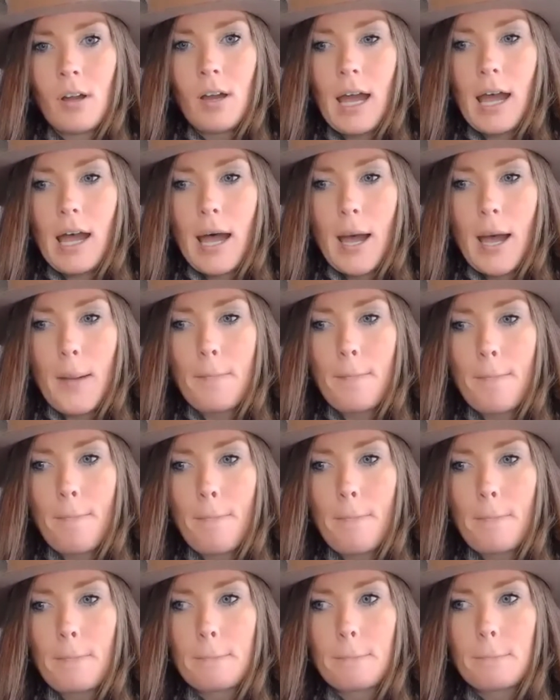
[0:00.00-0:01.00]

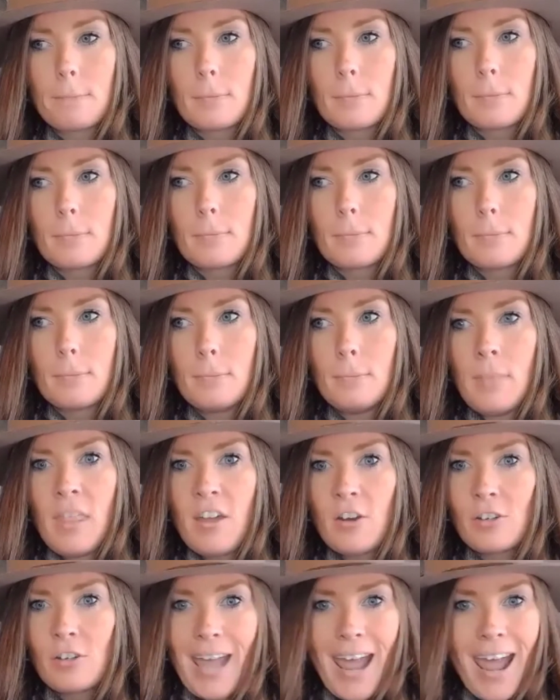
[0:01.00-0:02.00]

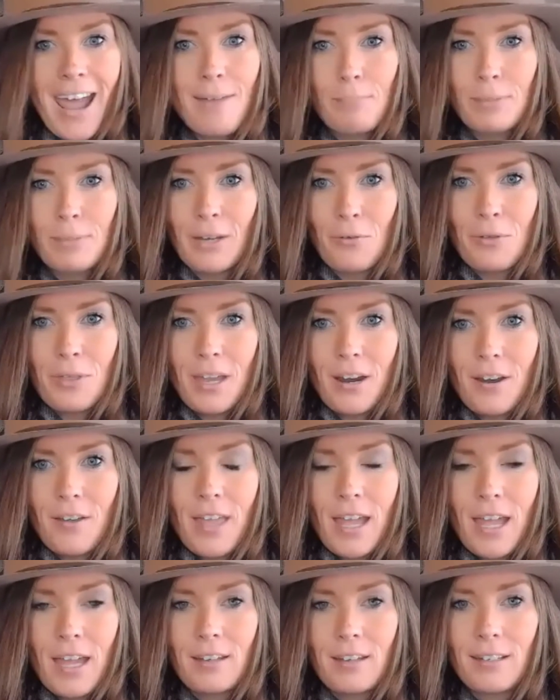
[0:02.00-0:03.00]
There's apps out there
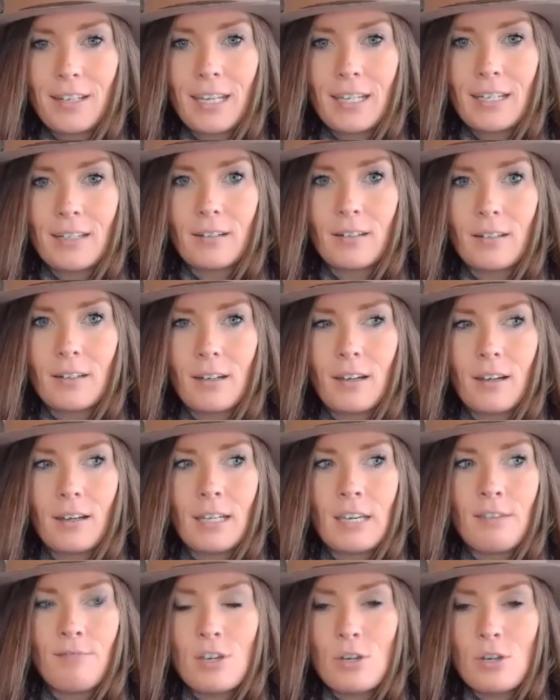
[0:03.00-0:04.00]
that can
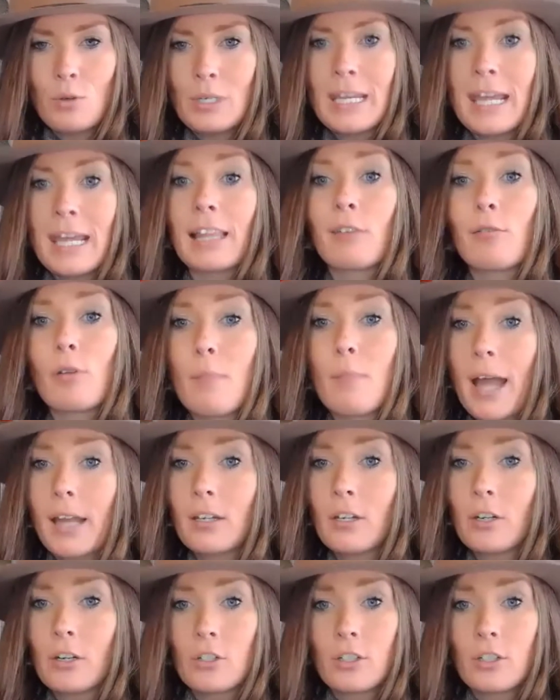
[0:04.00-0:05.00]
give you daily
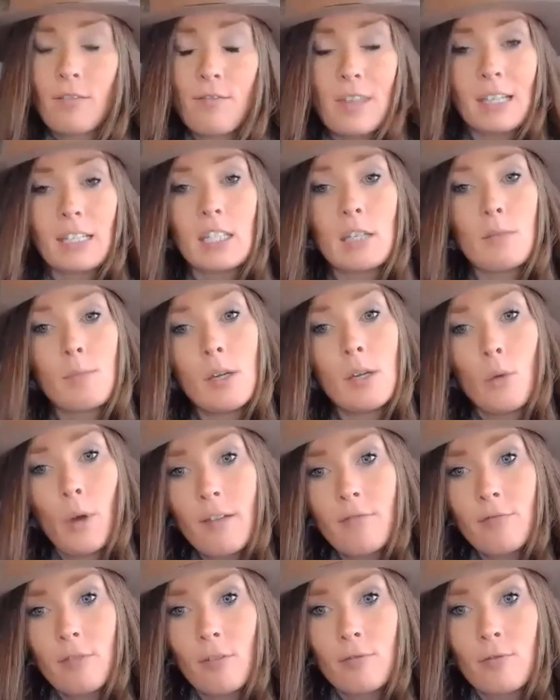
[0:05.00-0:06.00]
reminders of things to be
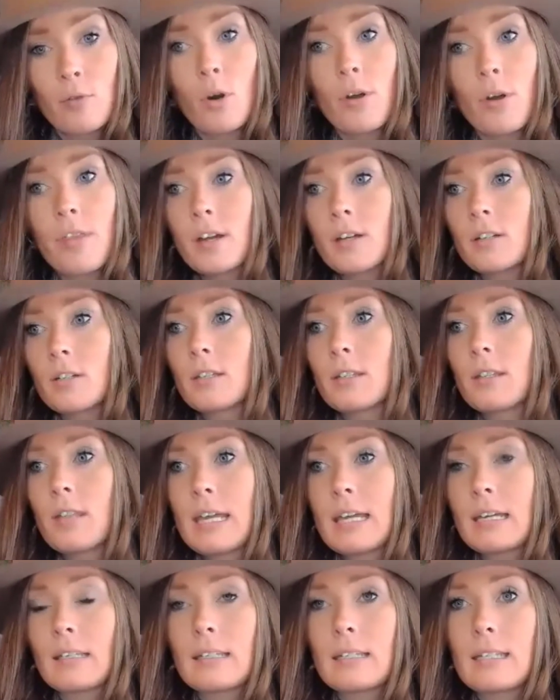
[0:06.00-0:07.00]
grateful for. There's
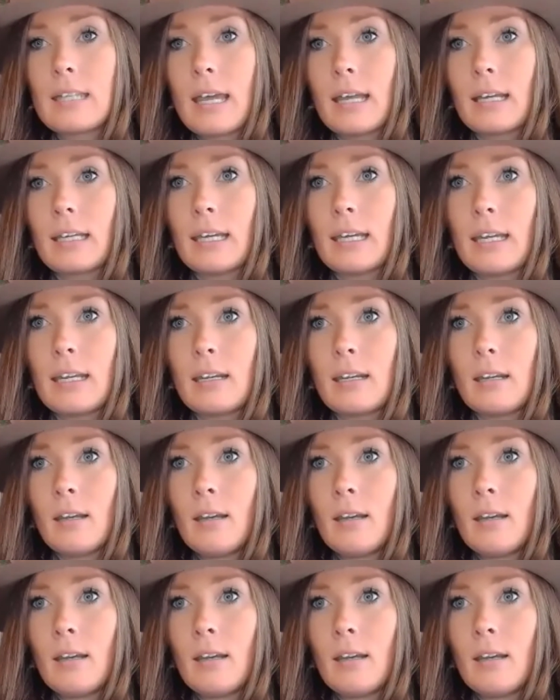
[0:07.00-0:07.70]
things that can,